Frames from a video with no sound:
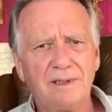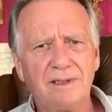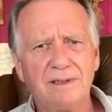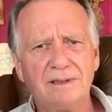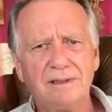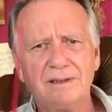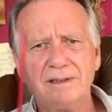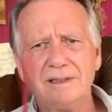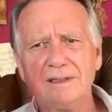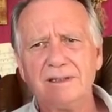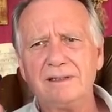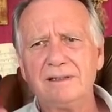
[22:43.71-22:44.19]

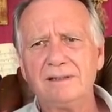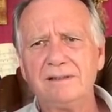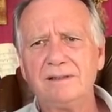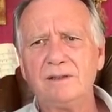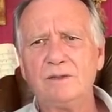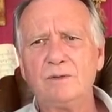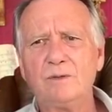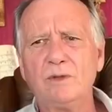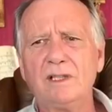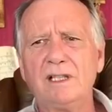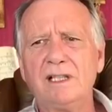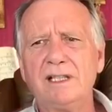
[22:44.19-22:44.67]

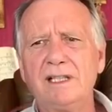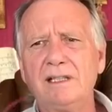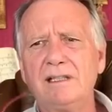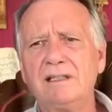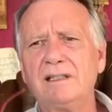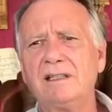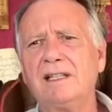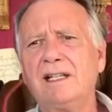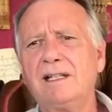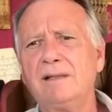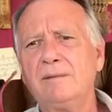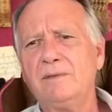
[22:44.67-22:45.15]

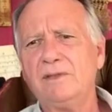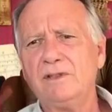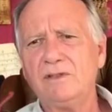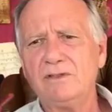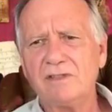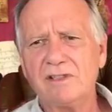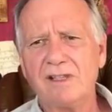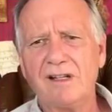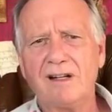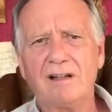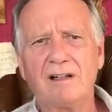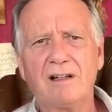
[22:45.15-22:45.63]
and let him
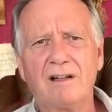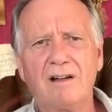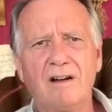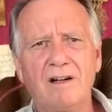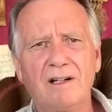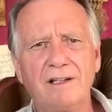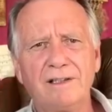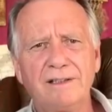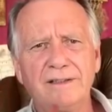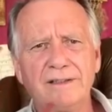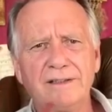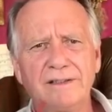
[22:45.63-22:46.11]
use our
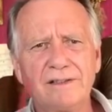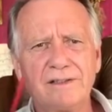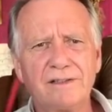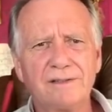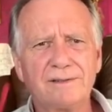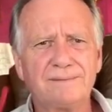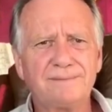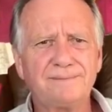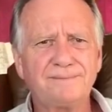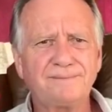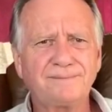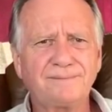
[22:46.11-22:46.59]

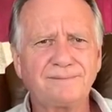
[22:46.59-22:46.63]
gardens.